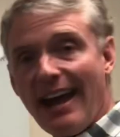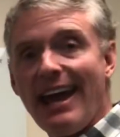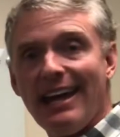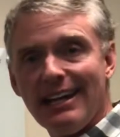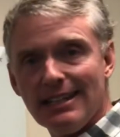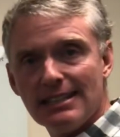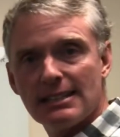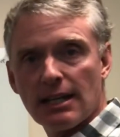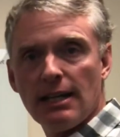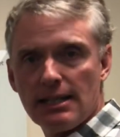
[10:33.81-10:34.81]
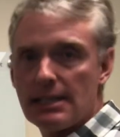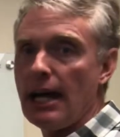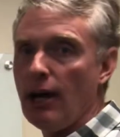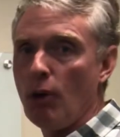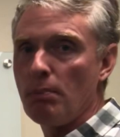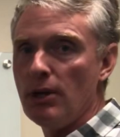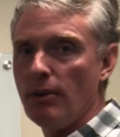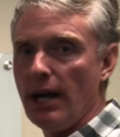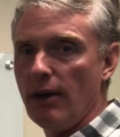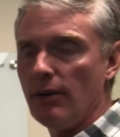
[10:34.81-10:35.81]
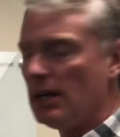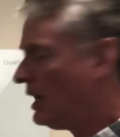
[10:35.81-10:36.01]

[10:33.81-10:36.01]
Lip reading: aids to help you out.